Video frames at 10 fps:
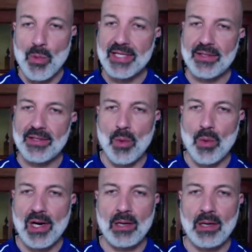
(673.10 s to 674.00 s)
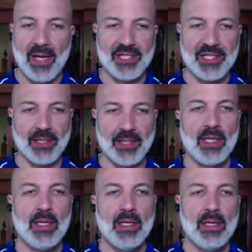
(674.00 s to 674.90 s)
uh, we continue to work on our
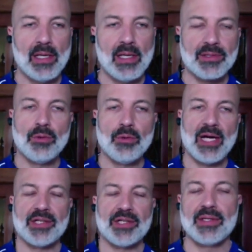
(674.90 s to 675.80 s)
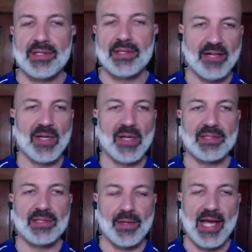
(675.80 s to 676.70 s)
budget uh, school budgets in the
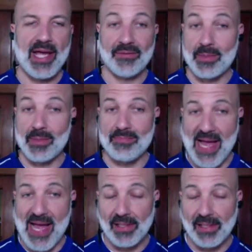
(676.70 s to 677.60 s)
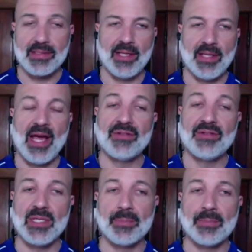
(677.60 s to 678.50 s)
state of minnesota have to be balanced
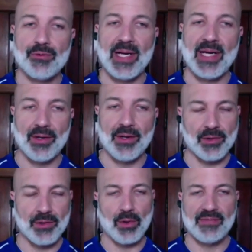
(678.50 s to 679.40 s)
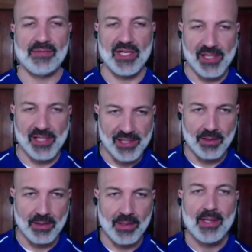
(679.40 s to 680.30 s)
and they have to be approved by local boards of
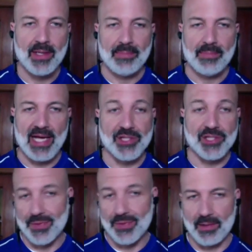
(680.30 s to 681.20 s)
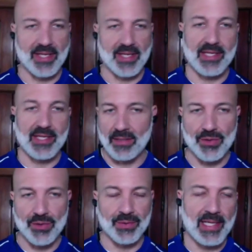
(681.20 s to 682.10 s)
education by june 30th
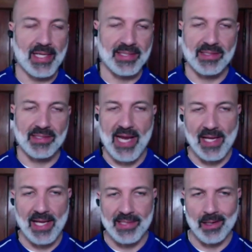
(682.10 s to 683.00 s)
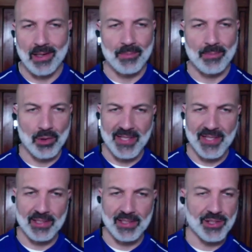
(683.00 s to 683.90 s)
the end of june as it stands our
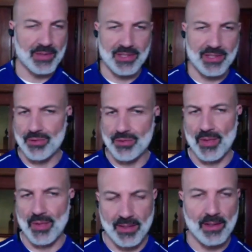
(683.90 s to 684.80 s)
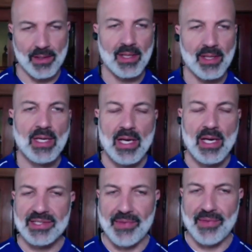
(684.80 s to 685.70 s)
board meeting in june is june 23rd
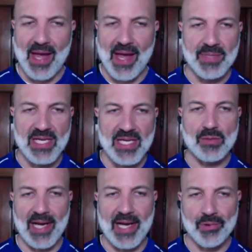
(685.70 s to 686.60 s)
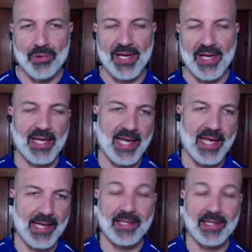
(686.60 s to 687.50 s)
uh, so that would be when i
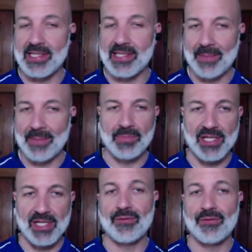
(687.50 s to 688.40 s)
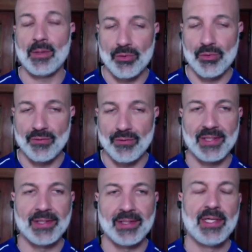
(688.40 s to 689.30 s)
bring a, an adopted budget for
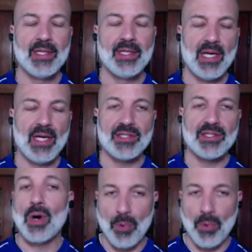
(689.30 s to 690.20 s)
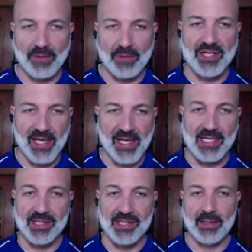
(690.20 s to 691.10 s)
approval uh, to our Board of
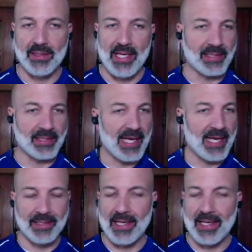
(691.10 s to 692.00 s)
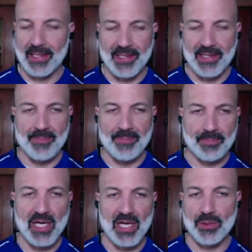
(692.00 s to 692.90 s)
Education. And again, uh,
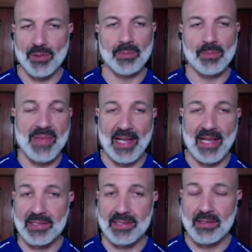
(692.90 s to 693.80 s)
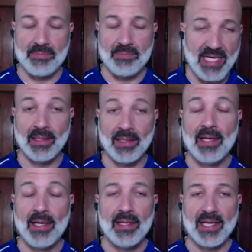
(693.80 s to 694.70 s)
that budget will be balanced,
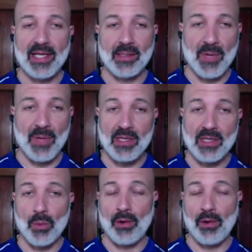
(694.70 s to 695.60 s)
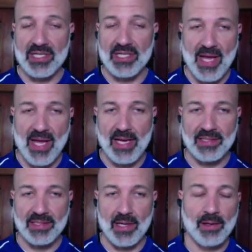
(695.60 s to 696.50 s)
meaning that the money that we're going to
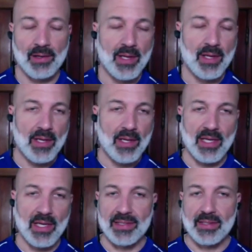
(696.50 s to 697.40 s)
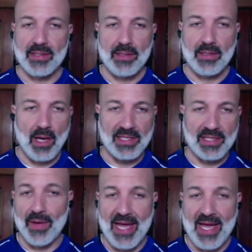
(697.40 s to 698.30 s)
spend next year is
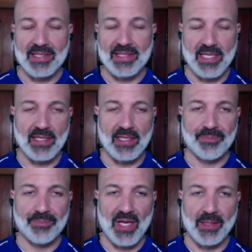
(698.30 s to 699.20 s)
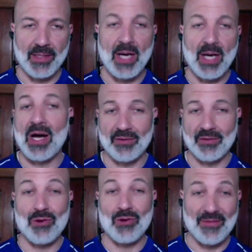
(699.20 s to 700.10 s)
also has the um,
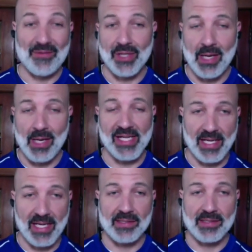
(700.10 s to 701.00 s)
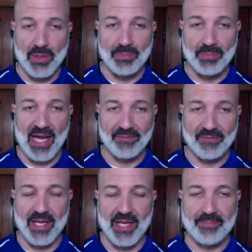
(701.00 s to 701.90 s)
amount of revenue coming in. So we
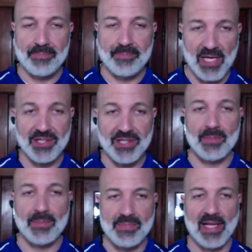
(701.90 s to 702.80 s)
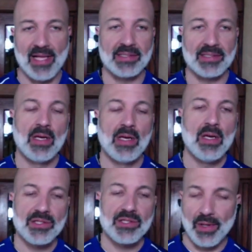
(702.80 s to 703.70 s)
plan for that budget to be
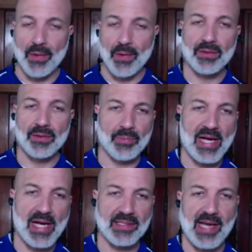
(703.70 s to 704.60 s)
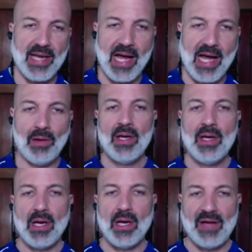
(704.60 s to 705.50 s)
balanced. So we're going through the process
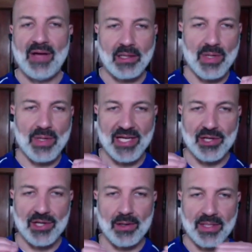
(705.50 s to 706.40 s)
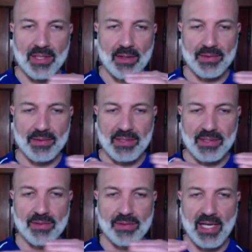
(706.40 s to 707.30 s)
now of how can we make sure that
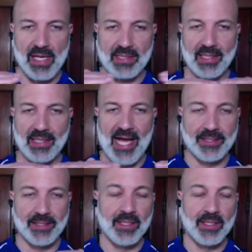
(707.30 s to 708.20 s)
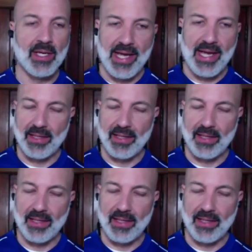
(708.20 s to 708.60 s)
those two things align.